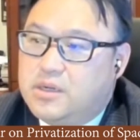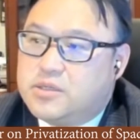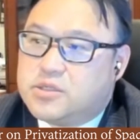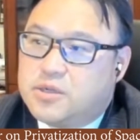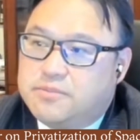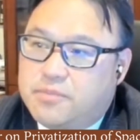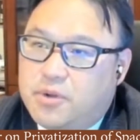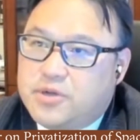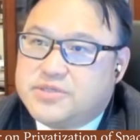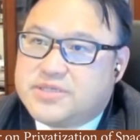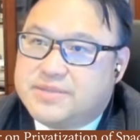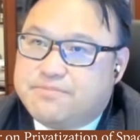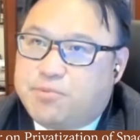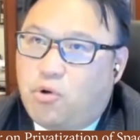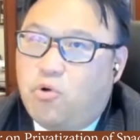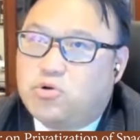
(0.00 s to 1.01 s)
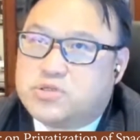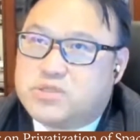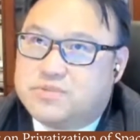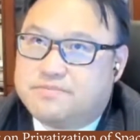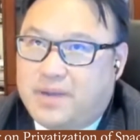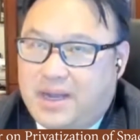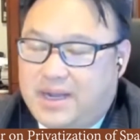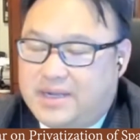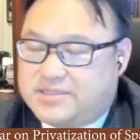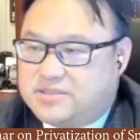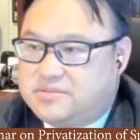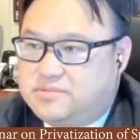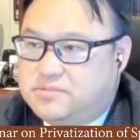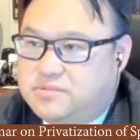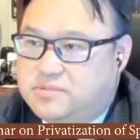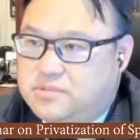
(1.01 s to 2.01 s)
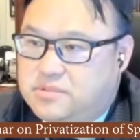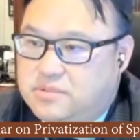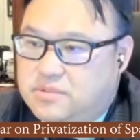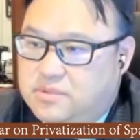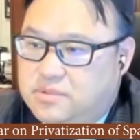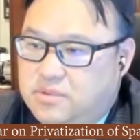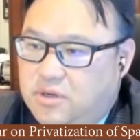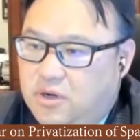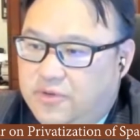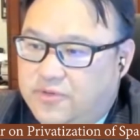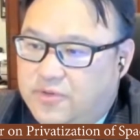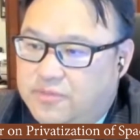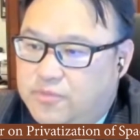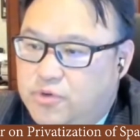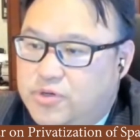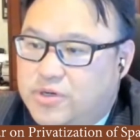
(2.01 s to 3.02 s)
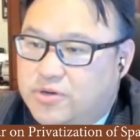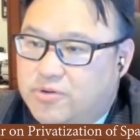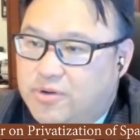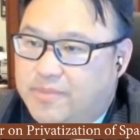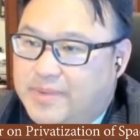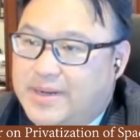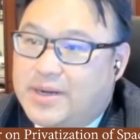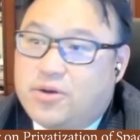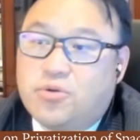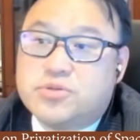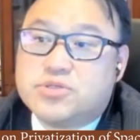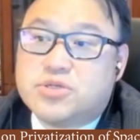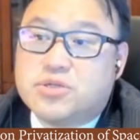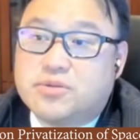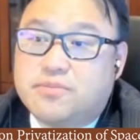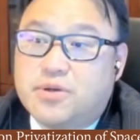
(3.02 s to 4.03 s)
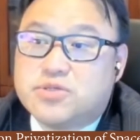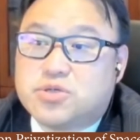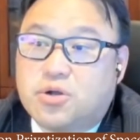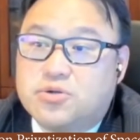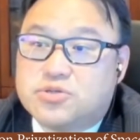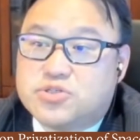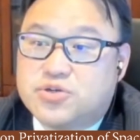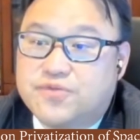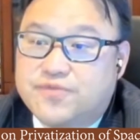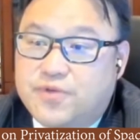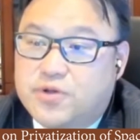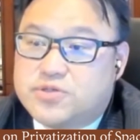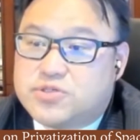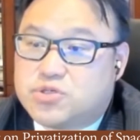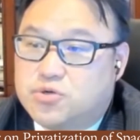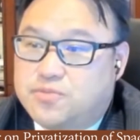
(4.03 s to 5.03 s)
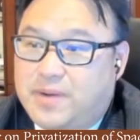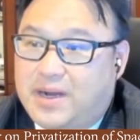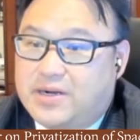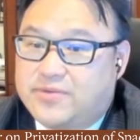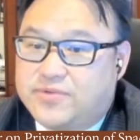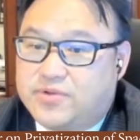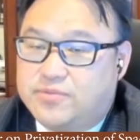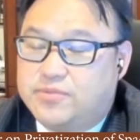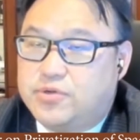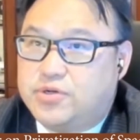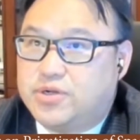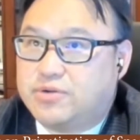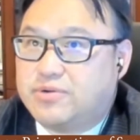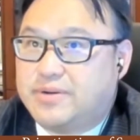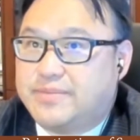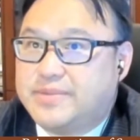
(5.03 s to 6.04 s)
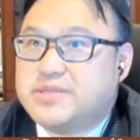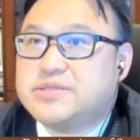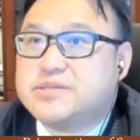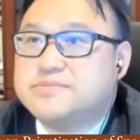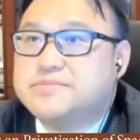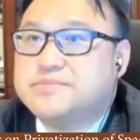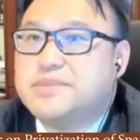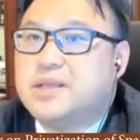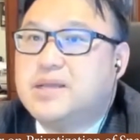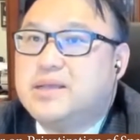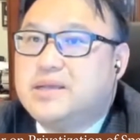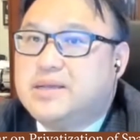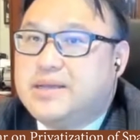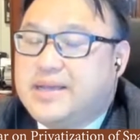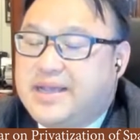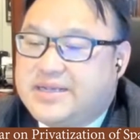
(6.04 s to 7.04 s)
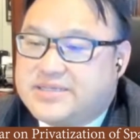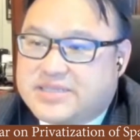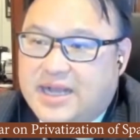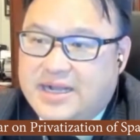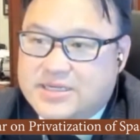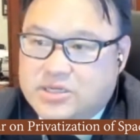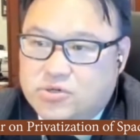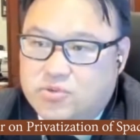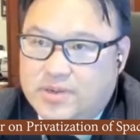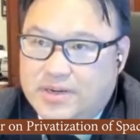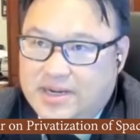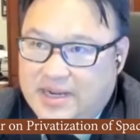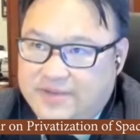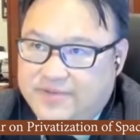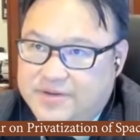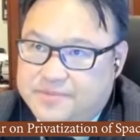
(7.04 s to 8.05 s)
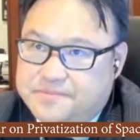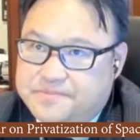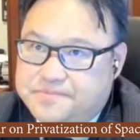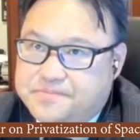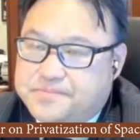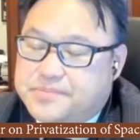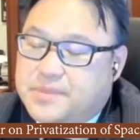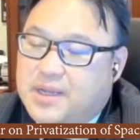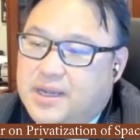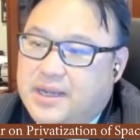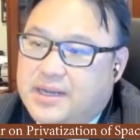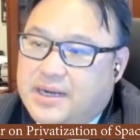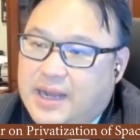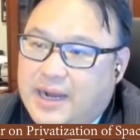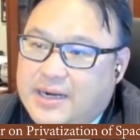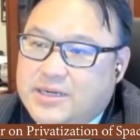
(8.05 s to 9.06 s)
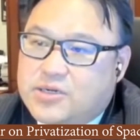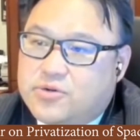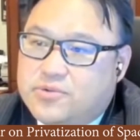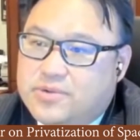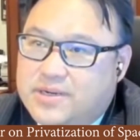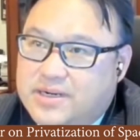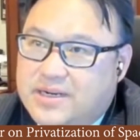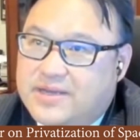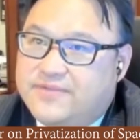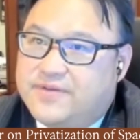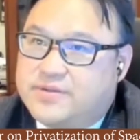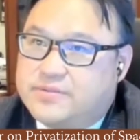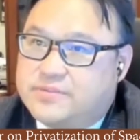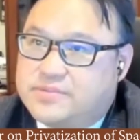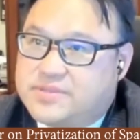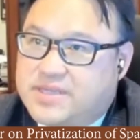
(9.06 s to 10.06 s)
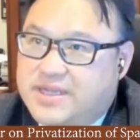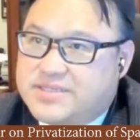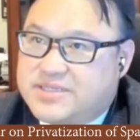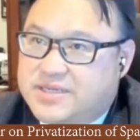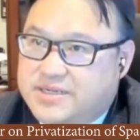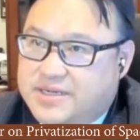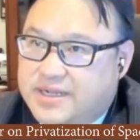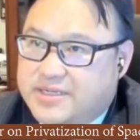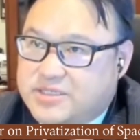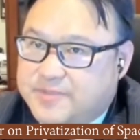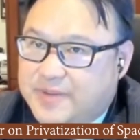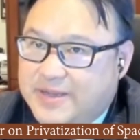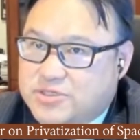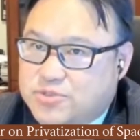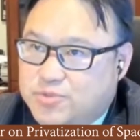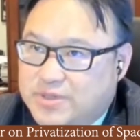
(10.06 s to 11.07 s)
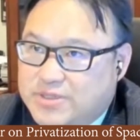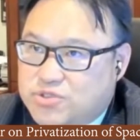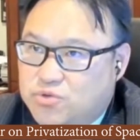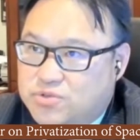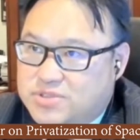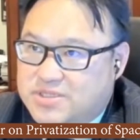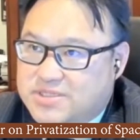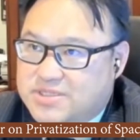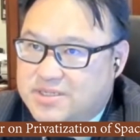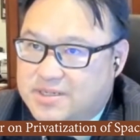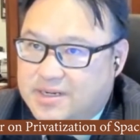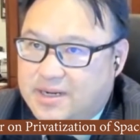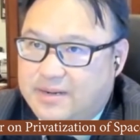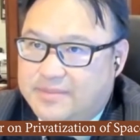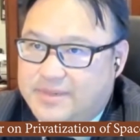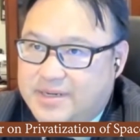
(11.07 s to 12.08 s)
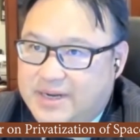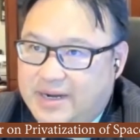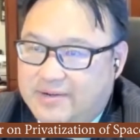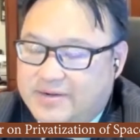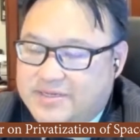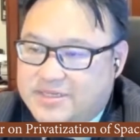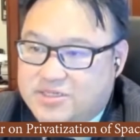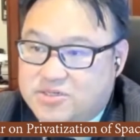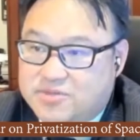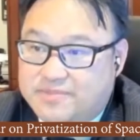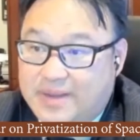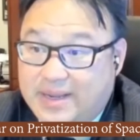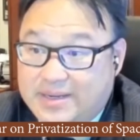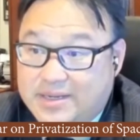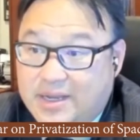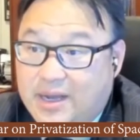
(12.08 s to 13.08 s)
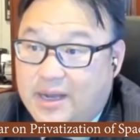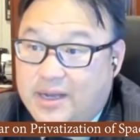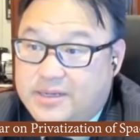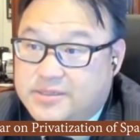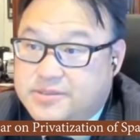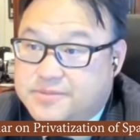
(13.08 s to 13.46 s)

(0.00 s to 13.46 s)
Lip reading: The most important part of the Moon Agreement, and also the most controversial part of the Moon Agreement, is Article 11. And Article 11 designates space resources as a common heritage of mankind.